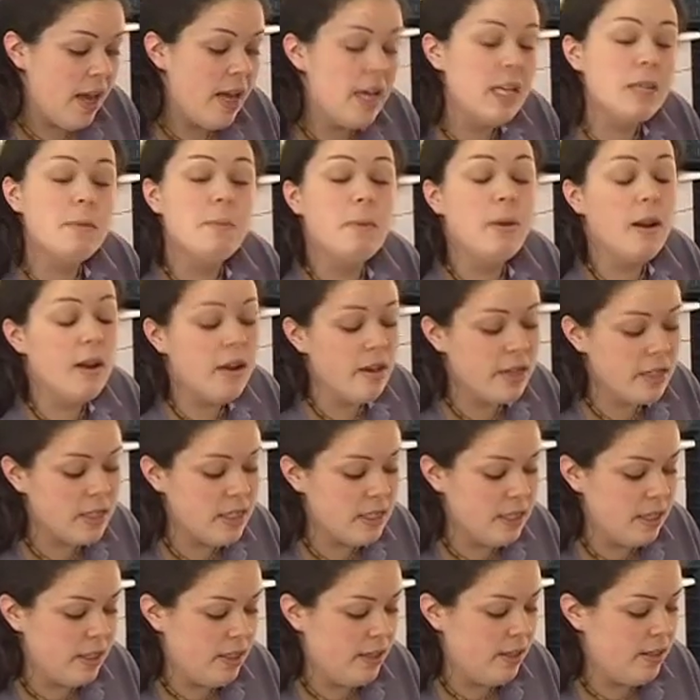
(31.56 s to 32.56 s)
It's
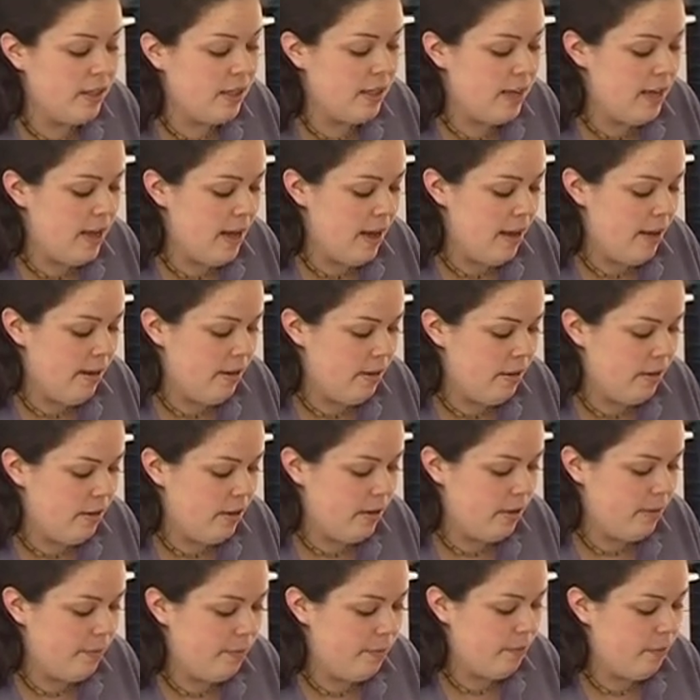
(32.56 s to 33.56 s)
plaster, yeah,
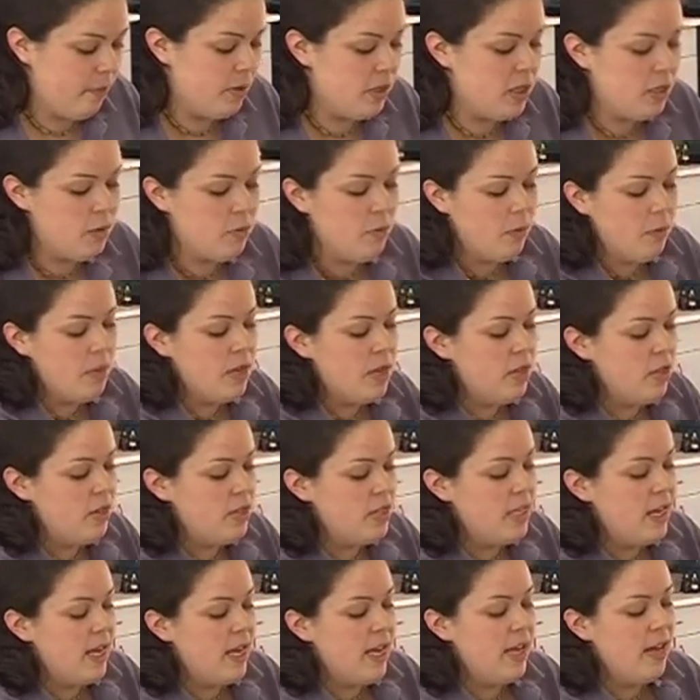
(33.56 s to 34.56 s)
which is what we
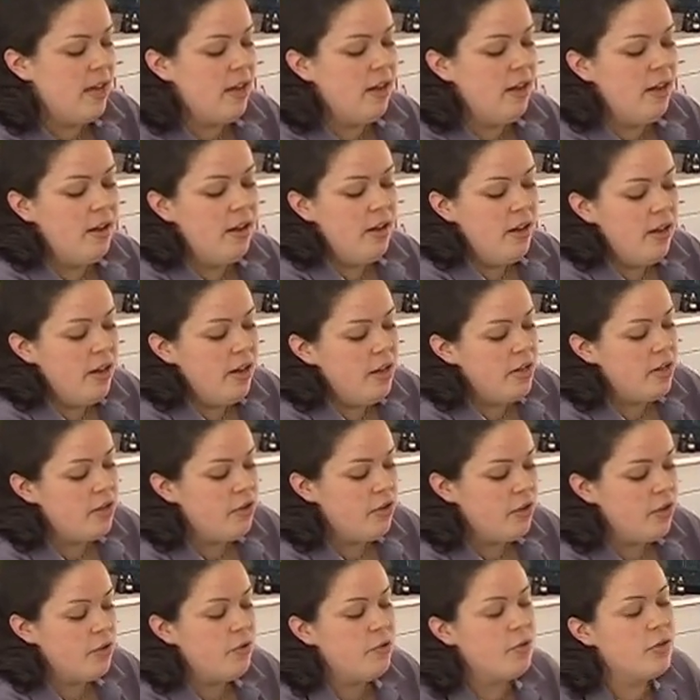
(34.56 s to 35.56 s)
use here. You
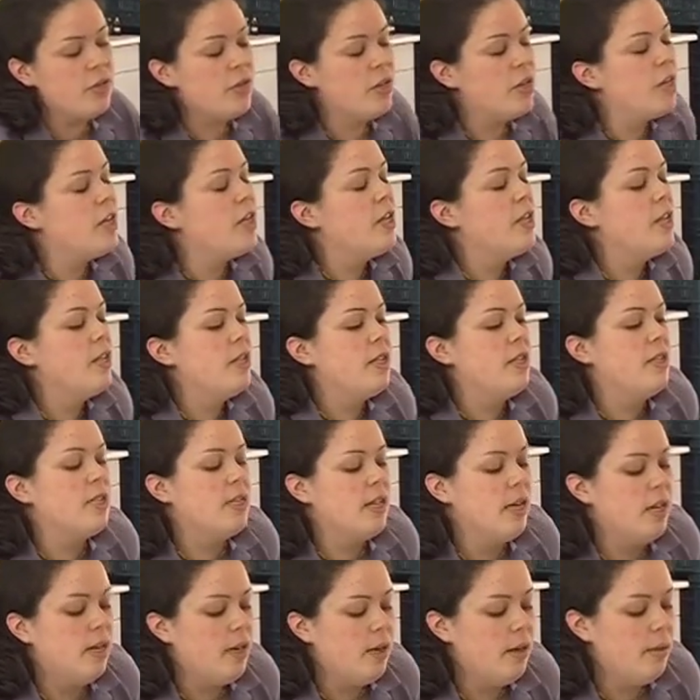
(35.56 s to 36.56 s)
can also use
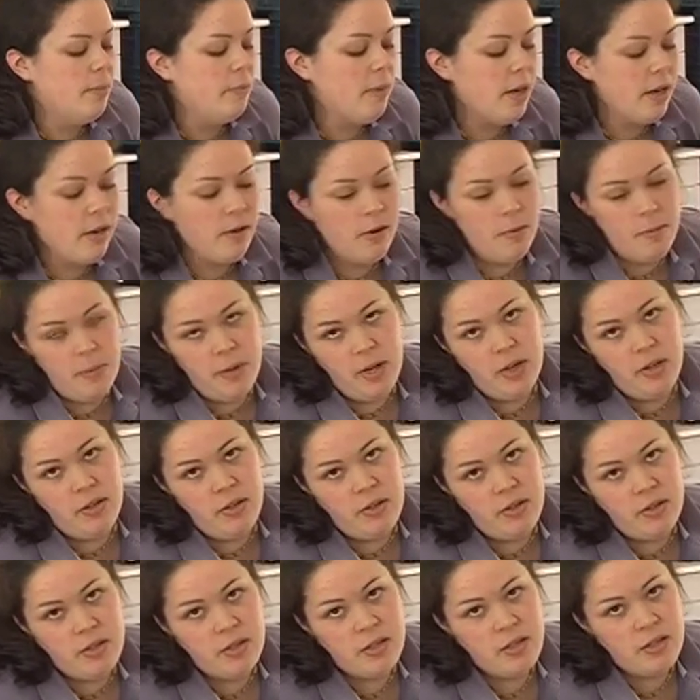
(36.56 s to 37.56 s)
micro
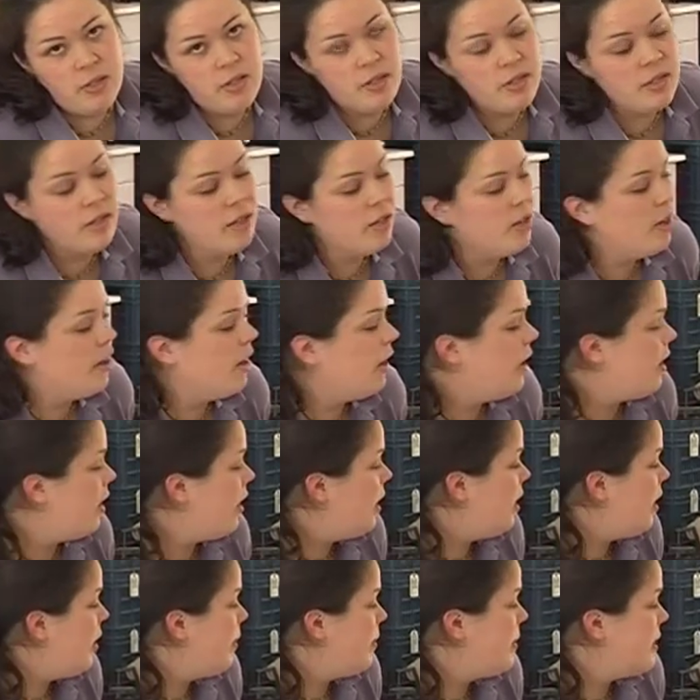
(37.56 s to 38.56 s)
balloons,
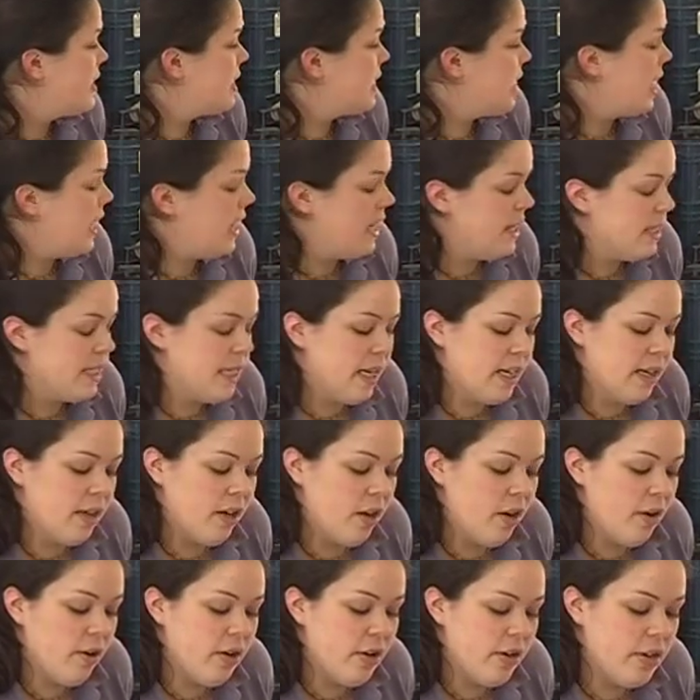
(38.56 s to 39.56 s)
which Kelly's had a go
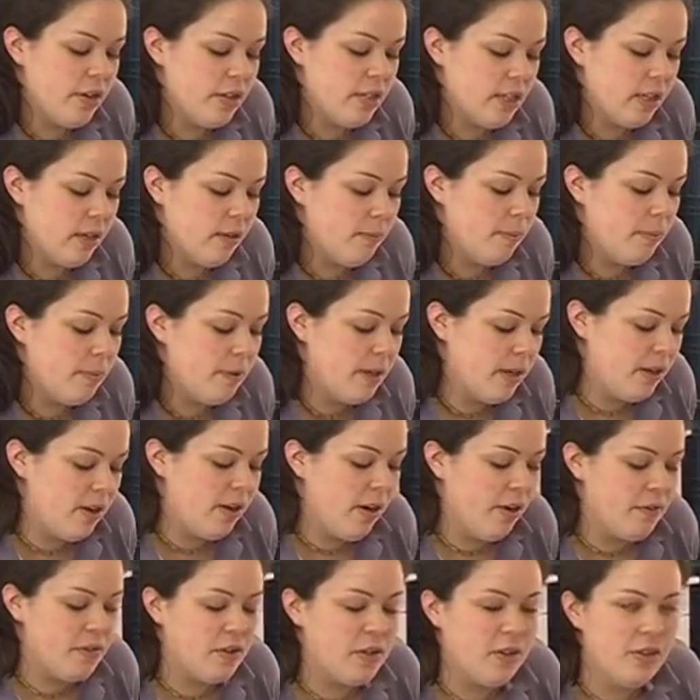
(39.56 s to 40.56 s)
at using, but you
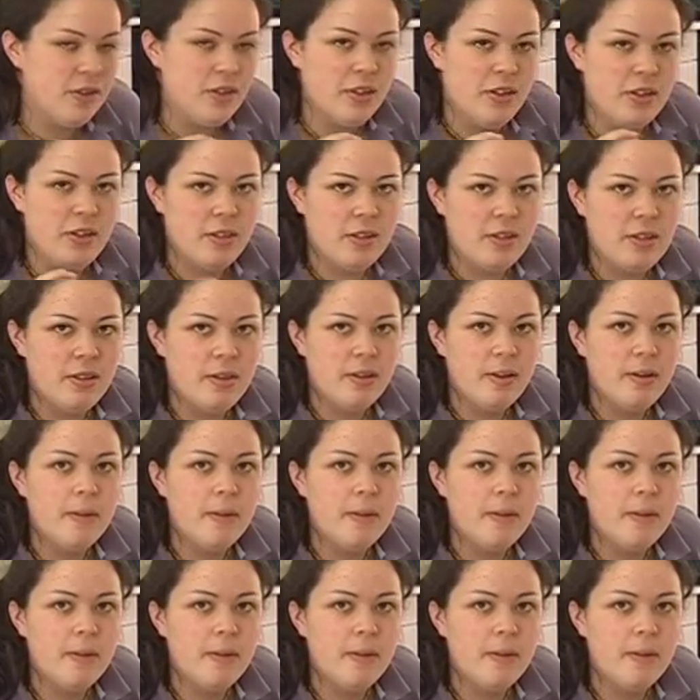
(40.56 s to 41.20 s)
have to use